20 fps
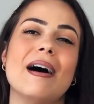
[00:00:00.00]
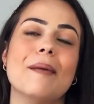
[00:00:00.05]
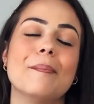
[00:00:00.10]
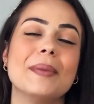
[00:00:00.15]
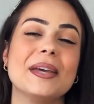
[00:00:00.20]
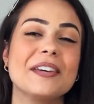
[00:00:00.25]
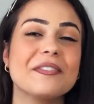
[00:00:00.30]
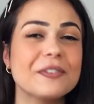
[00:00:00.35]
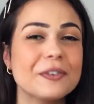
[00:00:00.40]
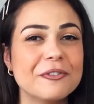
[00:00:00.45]

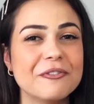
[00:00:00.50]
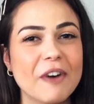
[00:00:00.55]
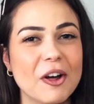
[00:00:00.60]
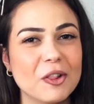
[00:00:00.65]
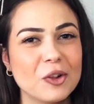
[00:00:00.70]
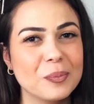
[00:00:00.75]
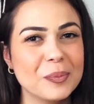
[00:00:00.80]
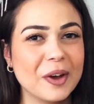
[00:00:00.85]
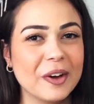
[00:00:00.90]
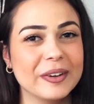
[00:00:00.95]
If you
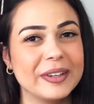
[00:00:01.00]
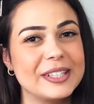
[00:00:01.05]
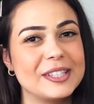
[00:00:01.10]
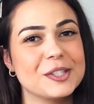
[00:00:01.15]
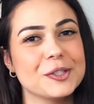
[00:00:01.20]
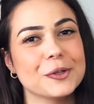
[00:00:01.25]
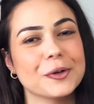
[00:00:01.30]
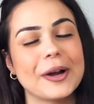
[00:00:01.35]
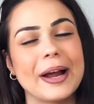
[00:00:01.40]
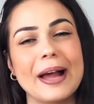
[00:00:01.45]
follow me on
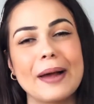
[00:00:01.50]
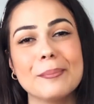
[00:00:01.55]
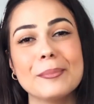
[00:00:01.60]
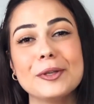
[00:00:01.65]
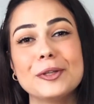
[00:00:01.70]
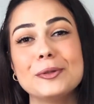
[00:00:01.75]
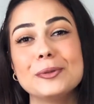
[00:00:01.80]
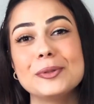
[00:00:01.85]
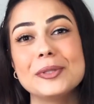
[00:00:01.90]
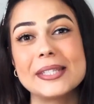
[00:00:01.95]
Instagram,
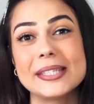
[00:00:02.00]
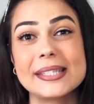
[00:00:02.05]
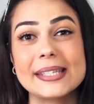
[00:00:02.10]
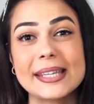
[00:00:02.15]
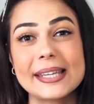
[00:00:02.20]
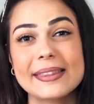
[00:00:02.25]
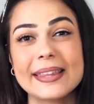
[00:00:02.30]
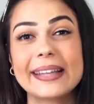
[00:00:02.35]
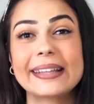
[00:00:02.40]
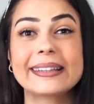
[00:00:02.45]
you'd
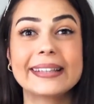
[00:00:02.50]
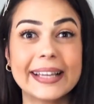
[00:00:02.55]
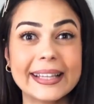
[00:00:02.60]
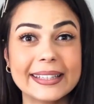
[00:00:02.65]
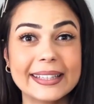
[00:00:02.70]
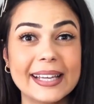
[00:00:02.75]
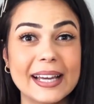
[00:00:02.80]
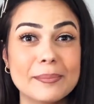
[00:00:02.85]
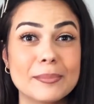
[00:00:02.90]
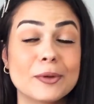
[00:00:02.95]
see that
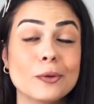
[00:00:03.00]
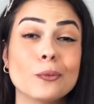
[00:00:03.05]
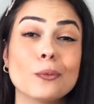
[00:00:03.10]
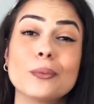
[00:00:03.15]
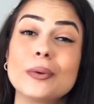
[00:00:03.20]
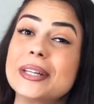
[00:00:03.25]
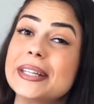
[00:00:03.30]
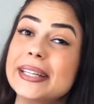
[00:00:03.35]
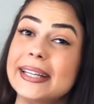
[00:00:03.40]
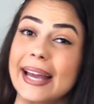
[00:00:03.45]
lately I've been
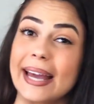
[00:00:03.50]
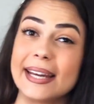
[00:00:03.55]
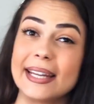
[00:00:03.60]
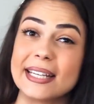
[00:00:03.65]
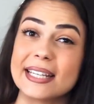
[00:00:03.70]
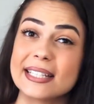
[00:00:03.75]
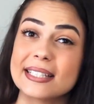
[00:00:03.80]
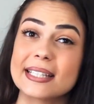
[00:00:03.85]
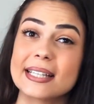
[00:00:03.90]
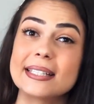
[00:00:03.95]
really getting
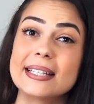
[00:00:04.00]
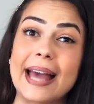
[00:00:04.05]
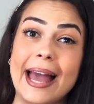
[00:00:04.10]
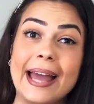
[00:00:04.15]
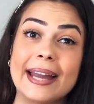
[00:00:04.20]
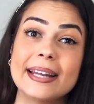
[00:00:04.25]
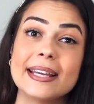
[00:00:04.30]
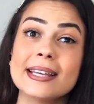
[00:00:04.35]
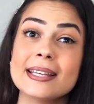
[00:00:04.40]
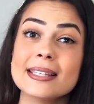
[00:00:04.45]
into
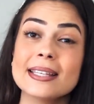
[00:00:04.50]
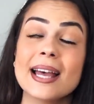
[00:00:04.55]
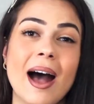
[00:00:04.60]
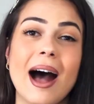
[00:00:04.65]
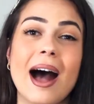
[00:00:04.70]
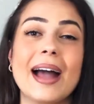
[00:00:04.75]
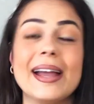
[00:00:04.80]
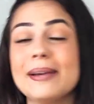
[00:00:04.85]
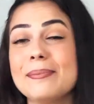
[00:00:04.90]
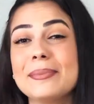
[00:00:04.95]
tennis.
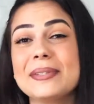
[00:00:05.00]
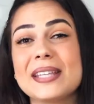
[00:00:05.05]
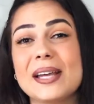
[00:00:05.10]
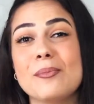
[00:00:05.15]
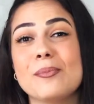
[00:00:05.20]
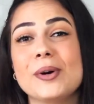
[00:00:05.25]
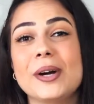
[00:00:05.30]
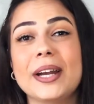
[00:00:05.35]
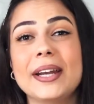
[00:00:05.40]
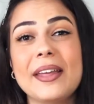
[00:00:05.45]
I am
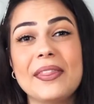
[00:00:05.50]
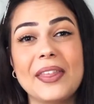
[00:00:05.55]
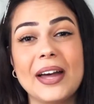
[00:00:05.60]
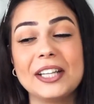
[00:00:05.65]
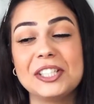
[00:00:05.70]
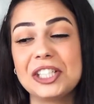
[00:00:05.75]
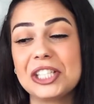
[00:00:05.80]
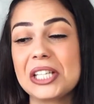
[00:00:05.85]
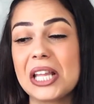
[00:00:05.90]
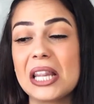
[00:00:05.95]
someone that
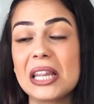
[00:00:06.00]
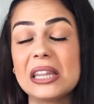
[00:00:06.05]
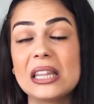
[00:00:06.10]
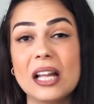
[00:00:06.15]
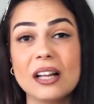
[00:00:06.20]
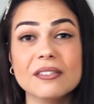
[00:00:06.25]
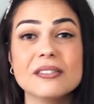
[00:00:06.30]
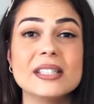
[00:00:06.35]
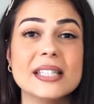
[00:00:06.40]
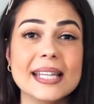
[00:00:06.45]
just
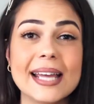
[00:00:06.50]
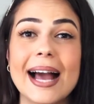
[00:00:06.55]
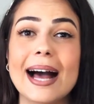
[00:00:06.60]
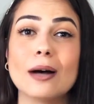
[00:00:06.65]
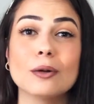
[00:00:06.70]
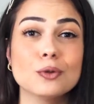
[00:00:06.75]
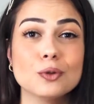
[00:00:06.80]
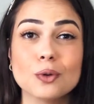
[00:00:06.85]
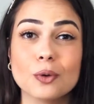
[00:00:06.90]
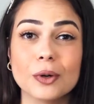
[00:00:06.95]
loves the
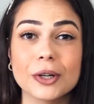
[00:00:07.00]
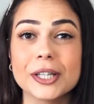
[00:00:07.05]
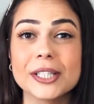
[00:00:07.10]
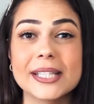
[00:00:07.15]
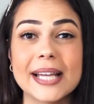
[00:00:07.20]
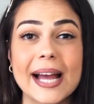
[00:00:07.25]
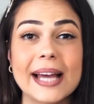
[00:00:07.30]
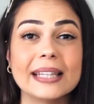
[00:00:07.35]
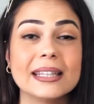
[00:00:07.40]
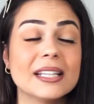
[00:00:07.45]
outdoors.
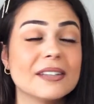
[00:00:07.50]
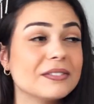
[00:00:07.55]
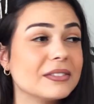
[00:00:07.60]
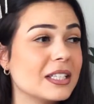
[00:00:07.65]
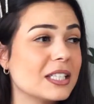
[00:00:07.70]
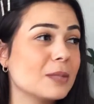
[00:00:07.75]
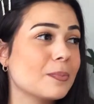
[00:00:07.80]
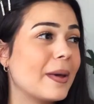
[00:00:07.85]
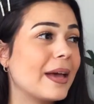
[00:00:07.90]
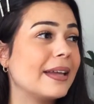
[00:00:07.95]
I love to
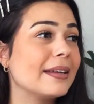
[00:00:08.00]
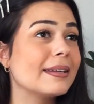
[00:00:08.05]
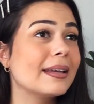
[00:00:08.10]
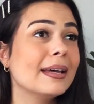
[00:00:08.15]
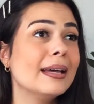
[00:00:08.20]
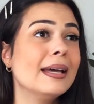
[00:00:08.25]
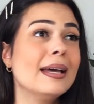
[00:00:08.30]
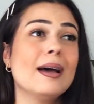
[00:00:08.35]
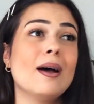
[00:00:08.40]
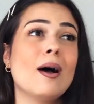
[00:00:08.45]
spend
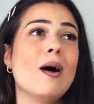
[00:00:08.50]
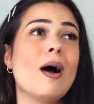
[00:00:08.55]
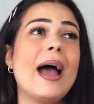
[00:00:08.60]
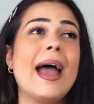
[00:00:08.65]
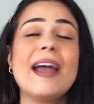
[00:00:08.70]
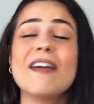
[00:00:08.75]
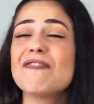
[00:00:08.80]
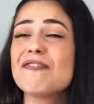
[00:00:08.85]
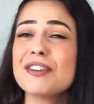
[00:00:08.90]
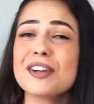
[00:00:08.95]

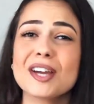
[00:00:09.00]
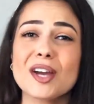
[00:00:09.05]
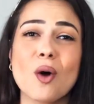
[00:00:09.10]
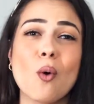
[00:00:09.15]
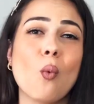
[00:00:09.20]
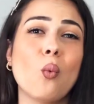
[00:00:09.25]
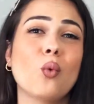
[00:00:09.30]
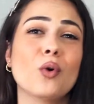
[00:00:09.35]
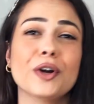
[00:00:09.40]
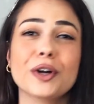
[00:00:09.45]
every
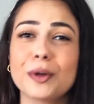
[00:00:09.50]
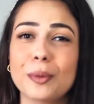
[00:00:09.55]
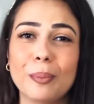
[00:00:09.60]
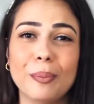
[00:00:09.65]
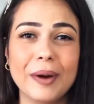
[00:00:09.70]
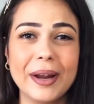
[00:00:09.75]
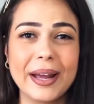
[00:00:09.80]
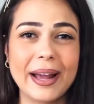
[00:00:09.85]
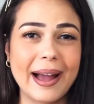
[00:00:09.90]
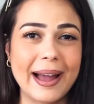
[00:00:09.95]
work
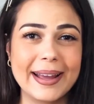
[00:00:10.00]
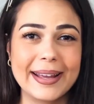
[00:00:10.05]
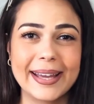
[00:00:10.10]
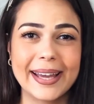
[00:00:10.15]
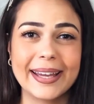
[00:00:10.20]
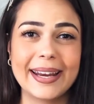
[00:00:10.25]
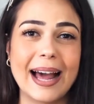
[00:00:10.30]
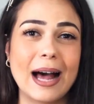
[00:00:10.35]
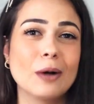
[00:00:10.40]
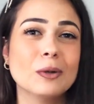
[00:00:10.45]
break I
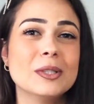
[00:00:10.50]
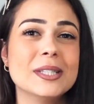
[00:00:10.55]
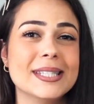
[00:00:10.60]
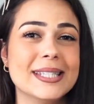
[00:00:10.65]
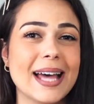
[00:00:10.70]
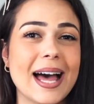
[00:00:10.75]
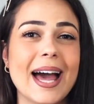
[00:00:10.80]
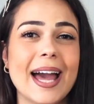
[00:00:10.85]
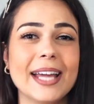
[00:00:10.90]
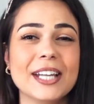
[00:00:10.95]
get
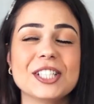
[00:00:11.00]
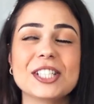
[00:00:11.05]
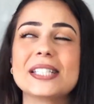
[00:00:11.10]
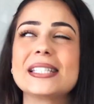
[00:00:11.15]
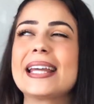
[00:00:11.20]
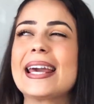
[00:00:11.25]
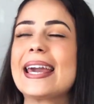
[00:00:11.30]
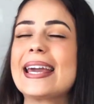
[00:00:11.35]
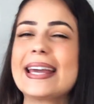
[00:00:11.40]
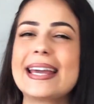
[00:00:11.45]
outside, just
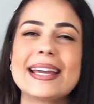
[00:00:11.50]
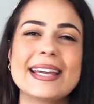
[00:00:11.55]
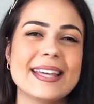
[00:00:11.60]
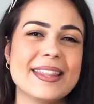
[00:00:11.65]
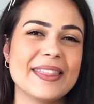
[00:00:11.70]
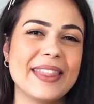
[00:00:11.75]
taking in